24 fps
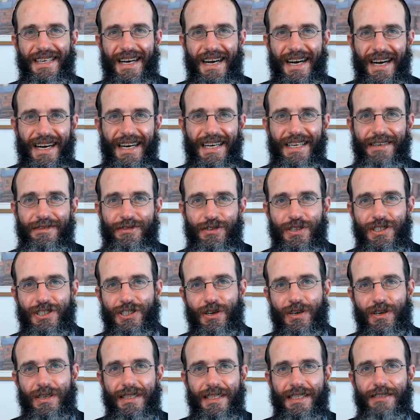Hi, if you
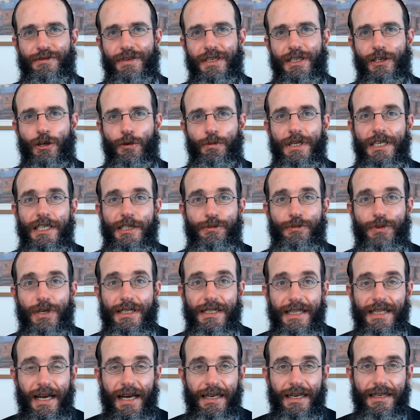enjoyed this video, please press
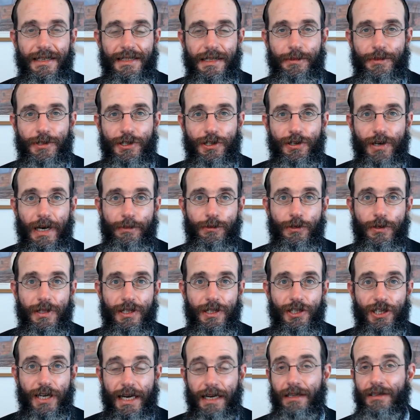like and subscribe to the
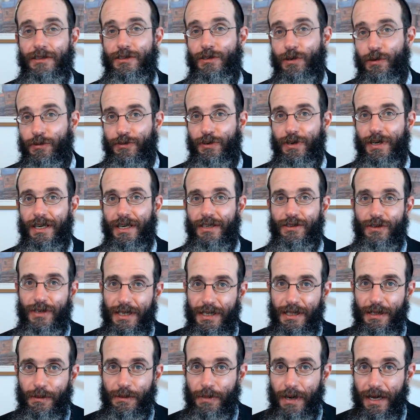channel. Don't forget to
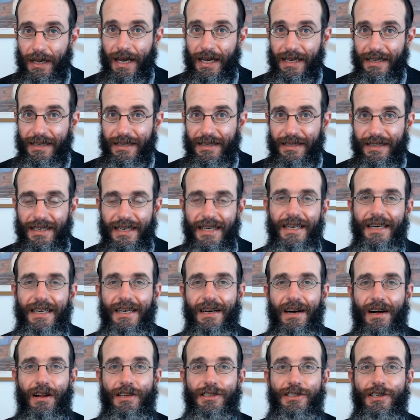hit the bell icon.
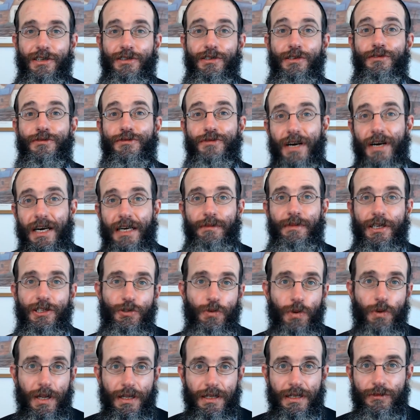Also, you're very much
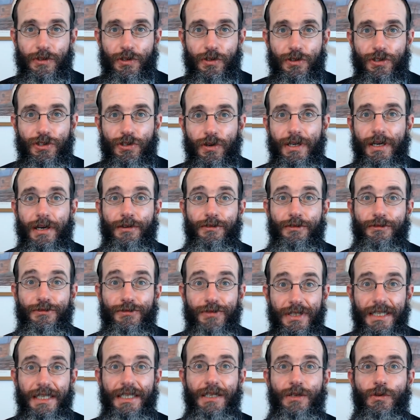welcome to join our
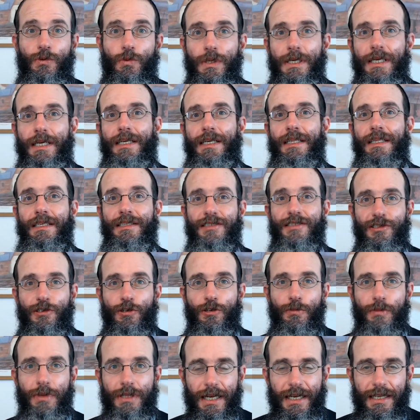free weekly
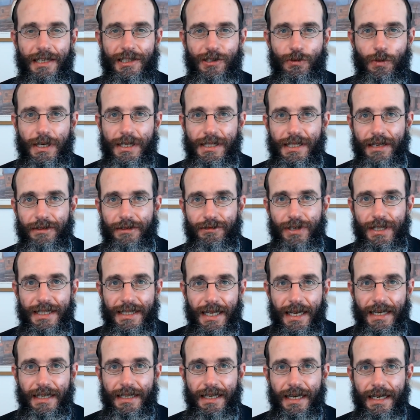Zoom class once every
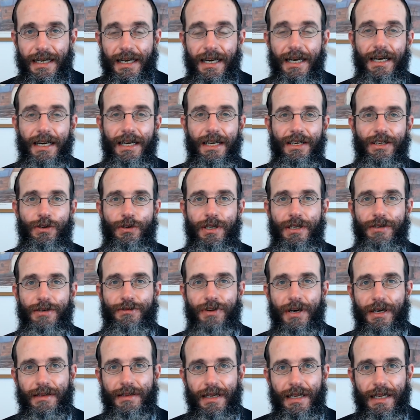Sunday. You can
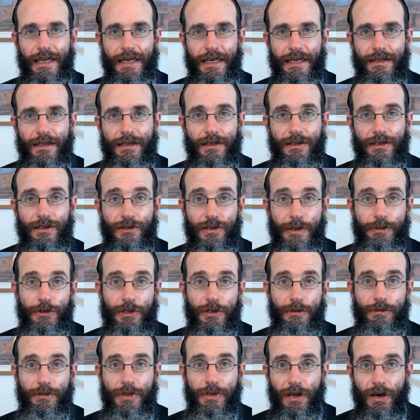find the link in the
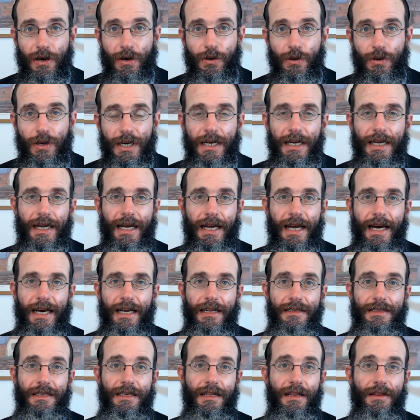description below. And
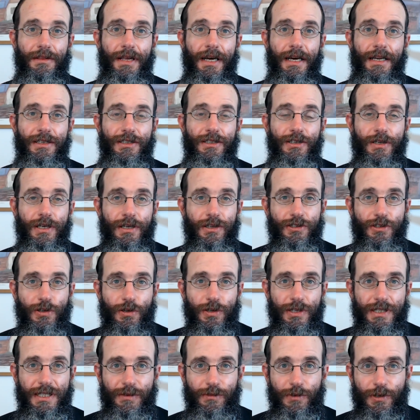until then, you can enjoy
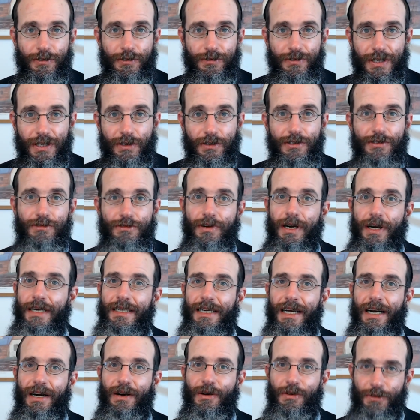some more videos right
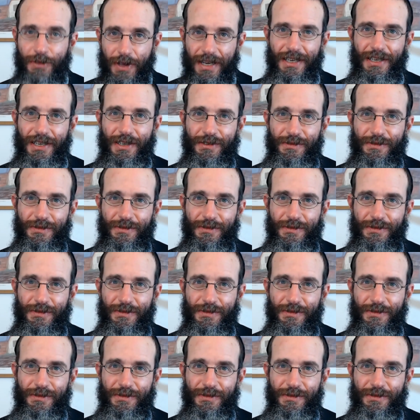now. Thank you.